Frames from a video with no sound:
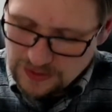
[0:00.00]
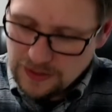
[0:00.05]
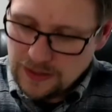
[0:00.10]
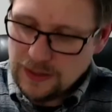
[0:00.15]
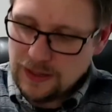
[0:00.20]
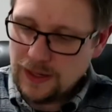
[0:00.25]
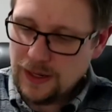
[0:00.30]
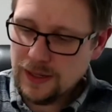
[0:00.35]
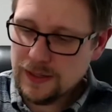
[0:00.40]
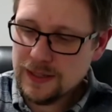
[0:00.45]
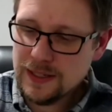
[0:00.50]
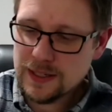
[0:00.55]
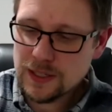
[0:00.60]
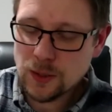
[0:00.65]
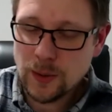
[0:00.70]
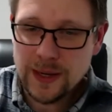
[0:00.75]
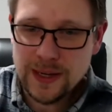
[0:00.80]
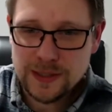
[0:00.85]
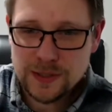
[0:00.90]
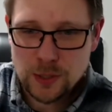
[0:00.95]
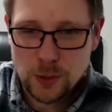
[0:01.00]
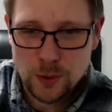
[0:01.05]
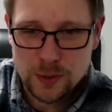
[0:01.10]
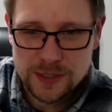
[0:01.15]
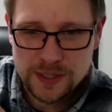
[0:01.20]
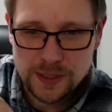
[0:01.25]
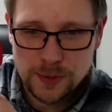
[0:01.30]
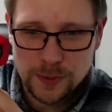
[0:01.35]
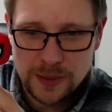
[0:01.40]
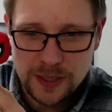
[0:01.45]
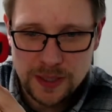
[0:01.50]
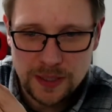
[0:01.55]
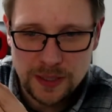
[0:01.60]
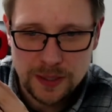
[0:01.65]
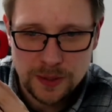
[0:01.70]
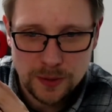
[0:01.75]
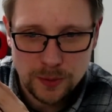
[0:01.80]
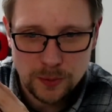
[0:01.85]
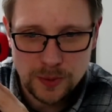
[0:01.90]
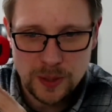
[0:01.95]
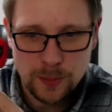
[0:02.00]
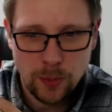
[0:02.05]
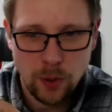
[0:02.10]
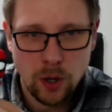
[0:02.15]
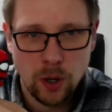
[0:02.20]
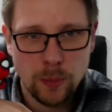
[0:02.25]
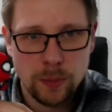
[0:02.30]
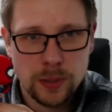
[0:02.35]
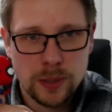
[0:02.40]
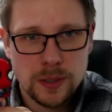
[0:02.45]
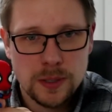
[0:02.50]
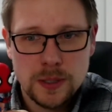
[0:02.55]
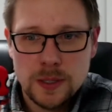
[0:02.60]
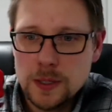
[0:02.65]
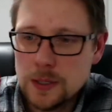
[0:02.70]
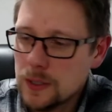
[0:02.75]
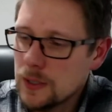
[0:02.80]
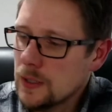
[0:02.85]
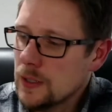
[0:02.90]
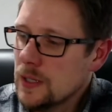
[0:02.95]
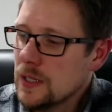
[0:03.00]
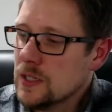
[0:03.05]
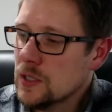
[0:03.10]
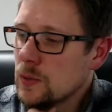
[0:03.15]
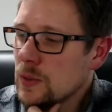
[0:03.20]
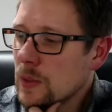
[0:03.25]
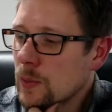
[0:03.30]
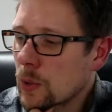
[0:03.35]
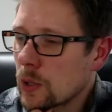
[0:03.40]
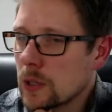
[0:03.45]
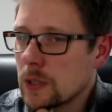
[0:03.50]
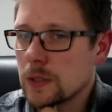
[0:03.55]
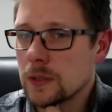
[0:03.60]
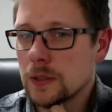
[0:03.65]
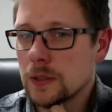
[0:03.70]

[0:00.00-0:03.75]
And he's quite a toty wee pop. He's a wee boy.